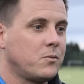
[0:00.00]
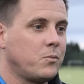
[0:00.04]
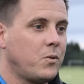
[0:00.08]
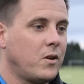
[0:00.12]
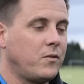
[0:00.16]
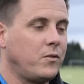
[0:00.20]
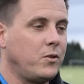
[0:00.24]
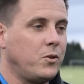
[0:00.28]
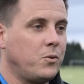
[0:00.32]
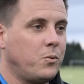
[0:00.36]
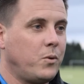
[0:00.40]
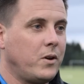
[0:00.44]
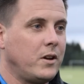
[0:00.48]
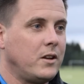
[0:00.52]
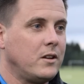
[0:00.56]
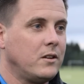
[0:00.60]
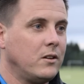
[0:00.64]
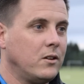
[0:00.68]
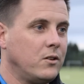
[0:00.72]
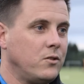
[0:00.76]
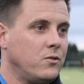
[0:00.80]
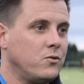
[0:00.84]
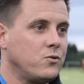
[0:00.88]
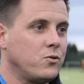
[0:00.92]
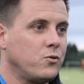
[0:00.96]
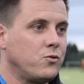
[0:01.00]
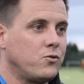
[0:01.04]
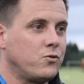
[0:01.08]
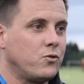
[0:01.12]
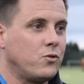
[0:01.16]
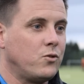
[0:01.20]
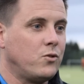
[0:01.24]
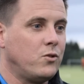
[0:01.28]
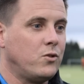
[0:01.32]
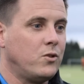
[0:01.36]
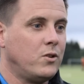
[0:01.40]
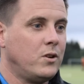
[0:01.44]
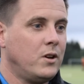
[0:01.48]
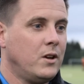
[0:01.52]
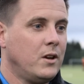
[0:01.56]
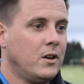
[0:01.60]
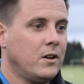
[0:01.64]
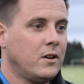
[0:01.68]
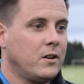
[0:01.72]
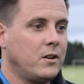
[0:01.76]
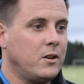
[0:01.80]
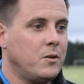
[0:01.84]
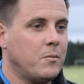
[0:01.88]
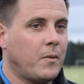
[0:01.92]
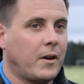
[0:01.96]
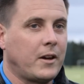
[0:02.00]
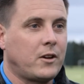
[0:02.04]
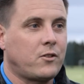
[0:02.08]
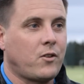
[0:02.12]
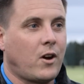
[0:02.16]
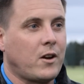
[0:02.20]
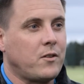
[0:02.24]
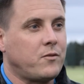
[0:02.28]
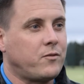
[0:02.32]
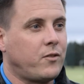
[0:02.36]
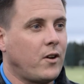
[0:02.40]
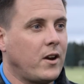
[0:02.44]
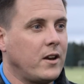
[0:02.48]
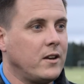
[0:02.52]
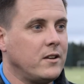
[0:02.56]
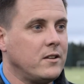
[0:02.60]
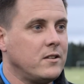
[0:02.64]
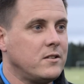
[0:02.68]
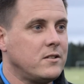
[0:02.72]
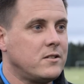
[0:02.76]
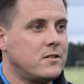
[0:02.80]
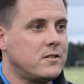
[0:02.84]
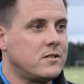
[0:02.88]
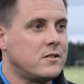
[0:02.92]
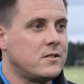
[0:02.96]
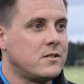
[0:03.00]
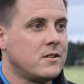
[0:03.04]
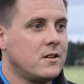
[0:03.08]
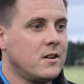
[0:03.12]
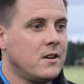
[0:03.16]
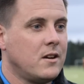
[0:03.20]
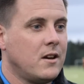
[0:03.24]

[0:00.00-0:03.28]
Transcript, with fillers: whether you win, lose or draw, you make great friends.